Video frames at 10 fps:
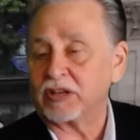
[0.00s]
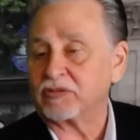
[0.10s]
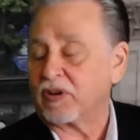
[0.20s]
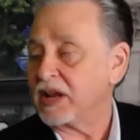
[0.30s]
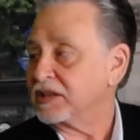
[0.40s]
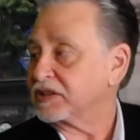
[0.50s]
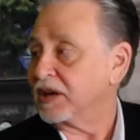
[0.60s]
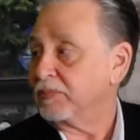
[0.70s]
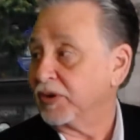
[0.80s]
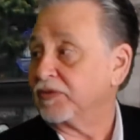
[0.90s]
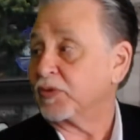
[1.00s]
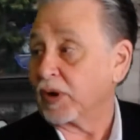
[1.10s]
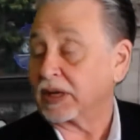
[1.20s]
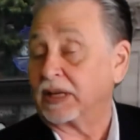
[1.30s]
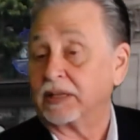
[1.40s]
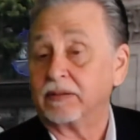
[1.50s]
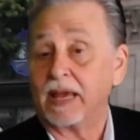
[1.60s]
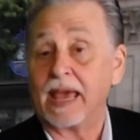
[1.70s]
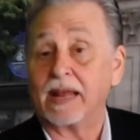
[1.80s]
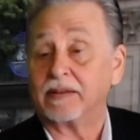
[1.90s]
right is going to move quickly,
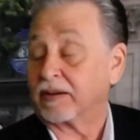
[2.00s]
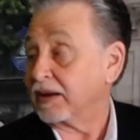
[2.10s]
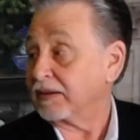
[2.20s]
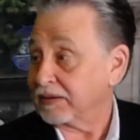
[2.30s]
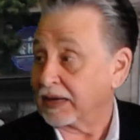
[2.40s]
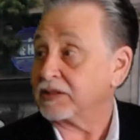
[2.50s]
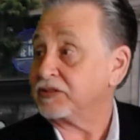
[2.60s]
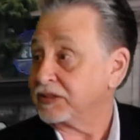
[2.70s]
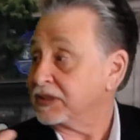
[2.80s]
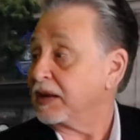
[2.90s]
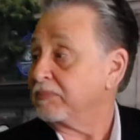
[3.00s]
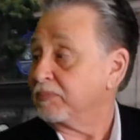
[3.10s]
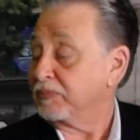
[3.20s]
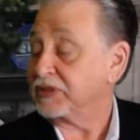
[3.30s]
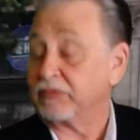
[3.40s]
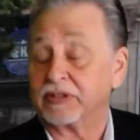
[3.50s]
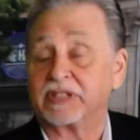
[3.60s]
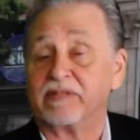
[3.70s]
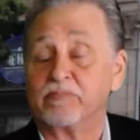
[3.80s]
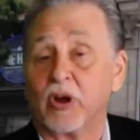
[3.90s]
and you're going to, like she said,
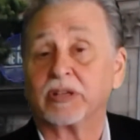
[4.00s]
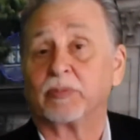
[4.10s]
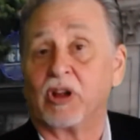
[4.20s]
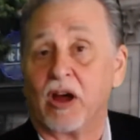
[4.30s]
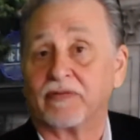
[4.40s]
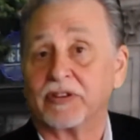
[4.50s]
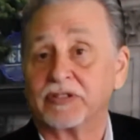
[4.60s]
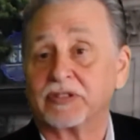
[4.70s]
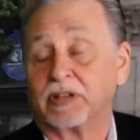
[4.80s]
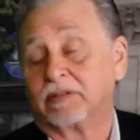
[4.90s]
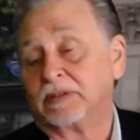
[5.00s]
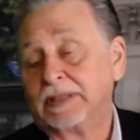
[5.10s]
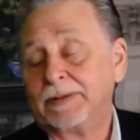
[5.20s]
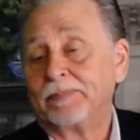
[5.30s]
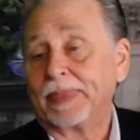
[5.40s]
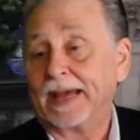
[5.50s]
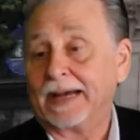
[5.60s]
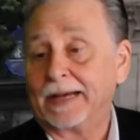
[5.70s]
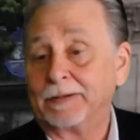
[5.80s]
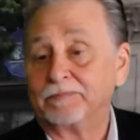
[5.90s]
receive multiple offers. So
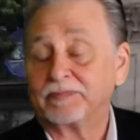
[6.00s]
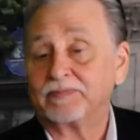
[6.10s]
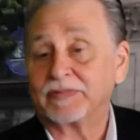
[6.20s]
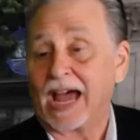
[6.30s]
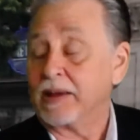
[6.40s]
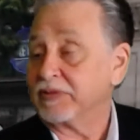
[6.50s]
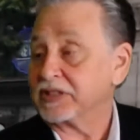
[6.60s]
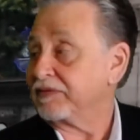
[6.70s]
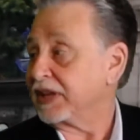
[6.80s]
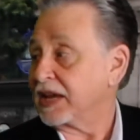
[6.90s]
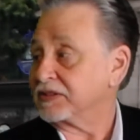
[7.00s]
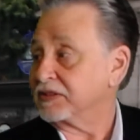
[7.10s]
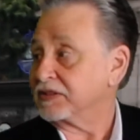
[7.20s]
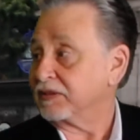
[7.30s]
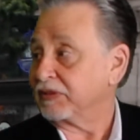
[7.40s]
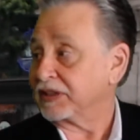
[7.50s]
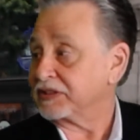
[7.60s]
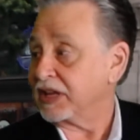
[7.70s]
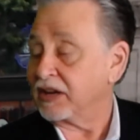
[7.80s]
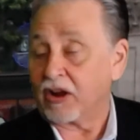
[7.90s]
time is of the essence in real
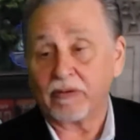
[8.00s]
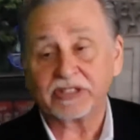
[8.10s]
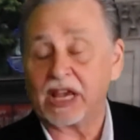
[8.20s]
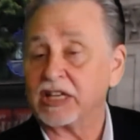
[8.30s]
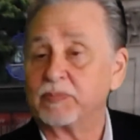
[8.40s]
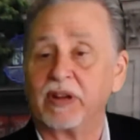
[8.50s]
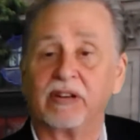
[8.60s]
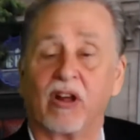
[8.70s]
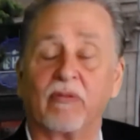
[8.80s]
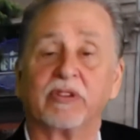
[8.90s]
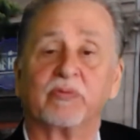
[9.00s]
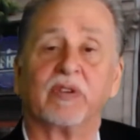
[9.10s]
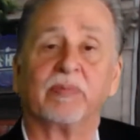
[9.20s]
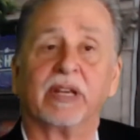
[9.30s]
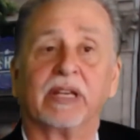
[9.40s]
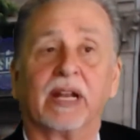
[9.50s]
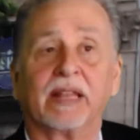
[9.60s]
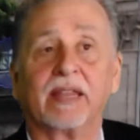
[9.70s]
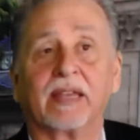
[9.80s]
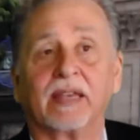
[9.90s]
estate. It always has been. It always will be. And I
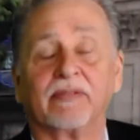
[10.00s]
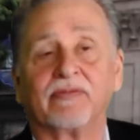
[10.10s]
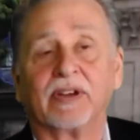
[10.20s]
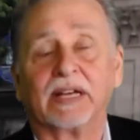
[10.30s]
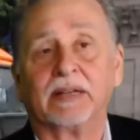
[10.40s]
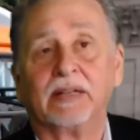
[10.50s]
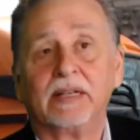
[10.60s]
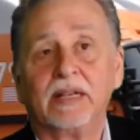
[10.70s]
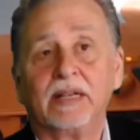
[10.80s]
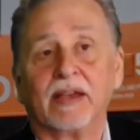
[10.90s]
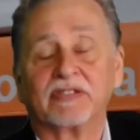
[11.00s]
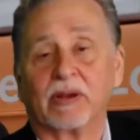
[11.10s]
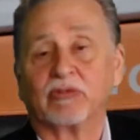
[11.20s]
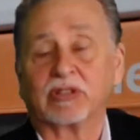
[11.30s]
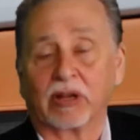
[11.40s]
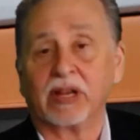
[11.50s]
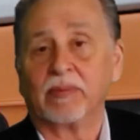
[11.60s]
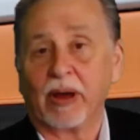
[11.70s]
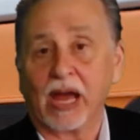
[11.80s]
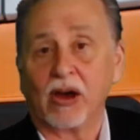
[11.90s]
think if someone's looking to
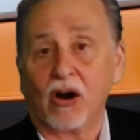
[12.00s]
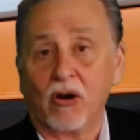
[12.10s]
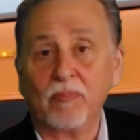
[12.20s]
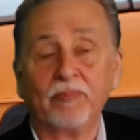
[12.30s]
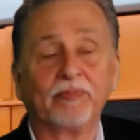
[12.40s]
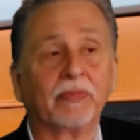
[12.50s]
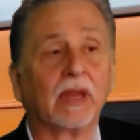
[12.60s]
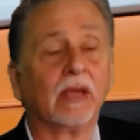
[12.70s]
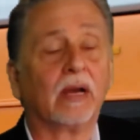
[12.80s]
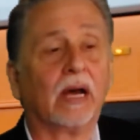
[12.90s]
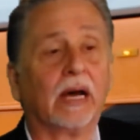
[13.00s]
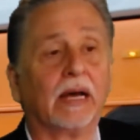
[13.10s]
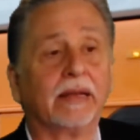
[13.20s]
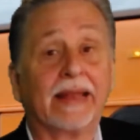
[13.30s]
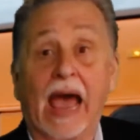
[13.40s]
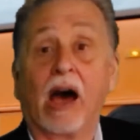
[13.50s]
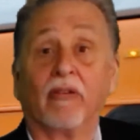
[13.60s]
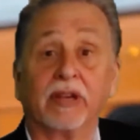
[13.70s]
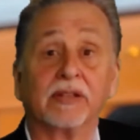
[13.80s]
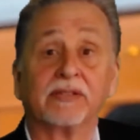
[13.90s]
buy a home, now
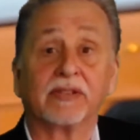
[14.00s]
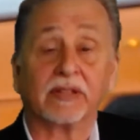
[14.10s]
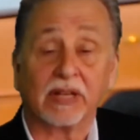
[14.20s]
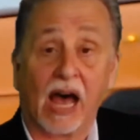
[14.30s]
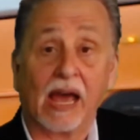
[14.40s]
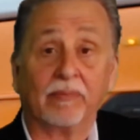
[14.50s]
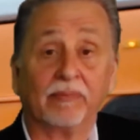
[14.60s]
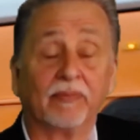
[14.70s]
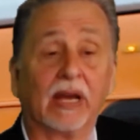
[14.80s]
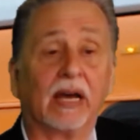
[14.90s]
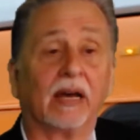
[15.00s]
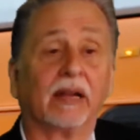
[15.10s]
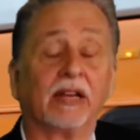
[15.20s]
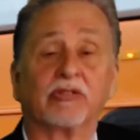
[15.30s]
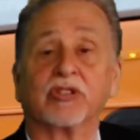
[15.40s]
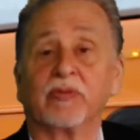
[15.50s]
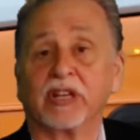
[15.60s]
is the time. Interest rates